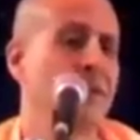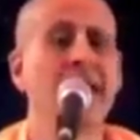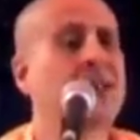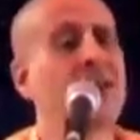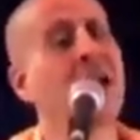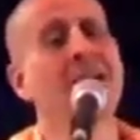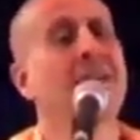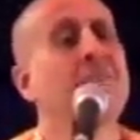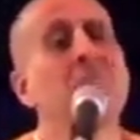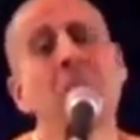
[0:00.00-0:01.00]
They
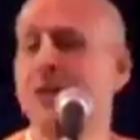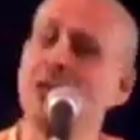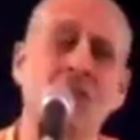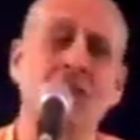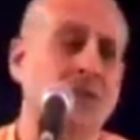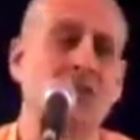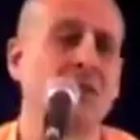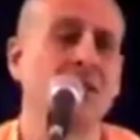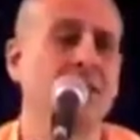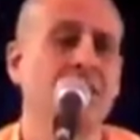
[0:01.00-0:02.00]
chanted
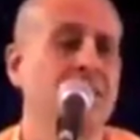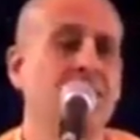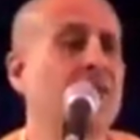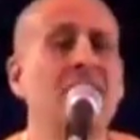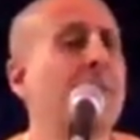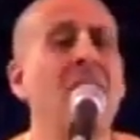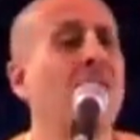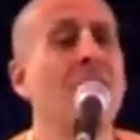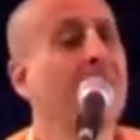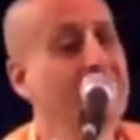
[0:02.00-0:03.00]
mantras to
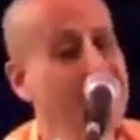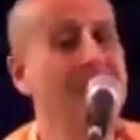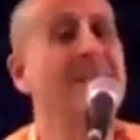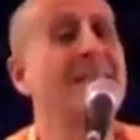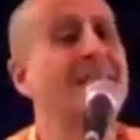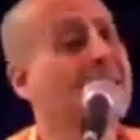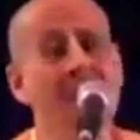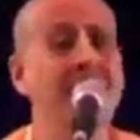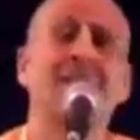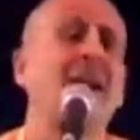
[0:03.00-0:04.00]
somehow or other get the
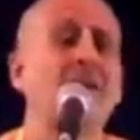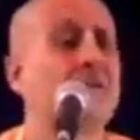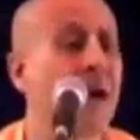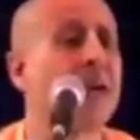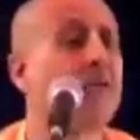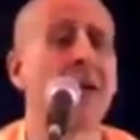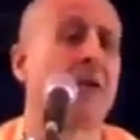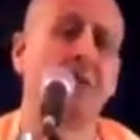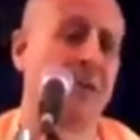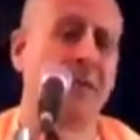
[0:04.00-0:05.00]
snakes out of my
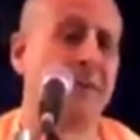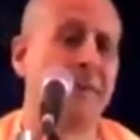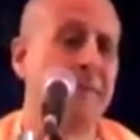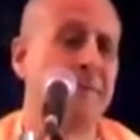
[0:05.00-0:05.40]
granary.